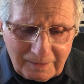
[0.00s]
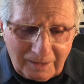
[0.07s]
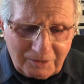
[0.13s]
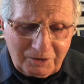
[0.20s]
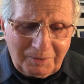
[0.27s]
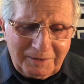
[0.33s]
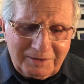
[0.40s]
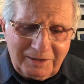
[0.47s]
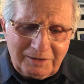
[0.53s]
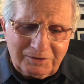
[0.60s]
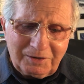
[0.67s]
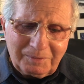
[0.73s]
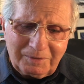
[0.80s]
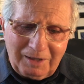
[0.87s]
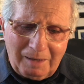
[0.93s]
And so he said
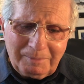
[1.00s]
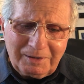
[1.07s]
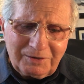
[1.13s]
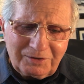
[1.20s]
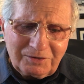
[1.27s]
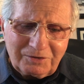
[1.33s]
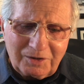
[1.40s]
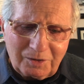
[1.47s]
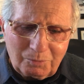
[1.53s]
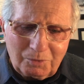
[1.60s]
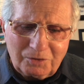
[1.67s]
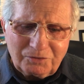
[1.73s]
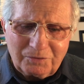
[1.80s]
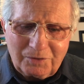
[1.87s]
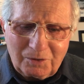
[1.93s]
to them, "Come and listen to the
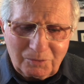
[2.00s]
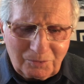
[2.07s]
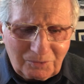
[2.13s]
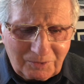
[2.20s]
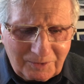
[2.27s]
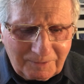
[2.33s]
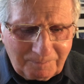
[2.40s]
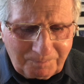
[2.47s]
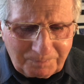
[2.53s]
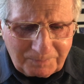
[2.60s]
words of the Lord."